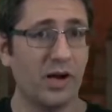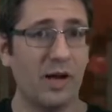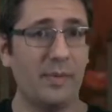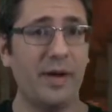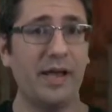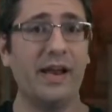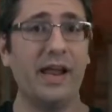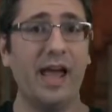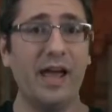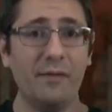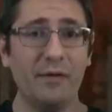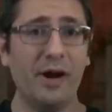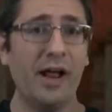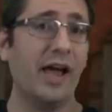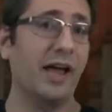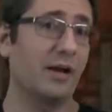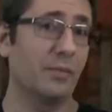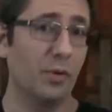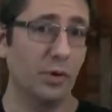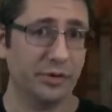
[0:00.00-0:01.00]
Kombat ever
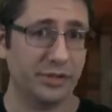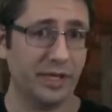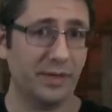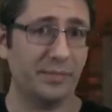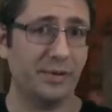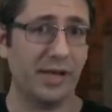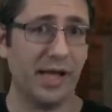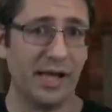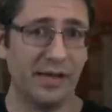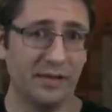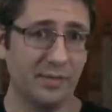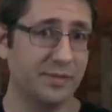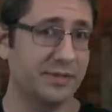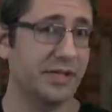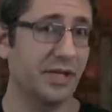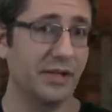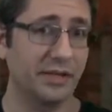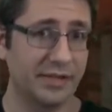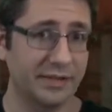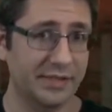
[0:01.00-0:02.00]
had a multi-platinum
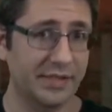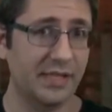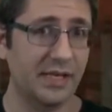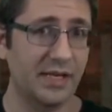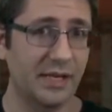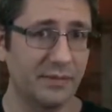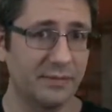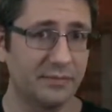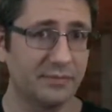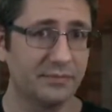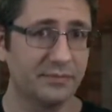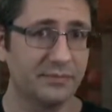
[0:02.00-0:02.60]
selling CD.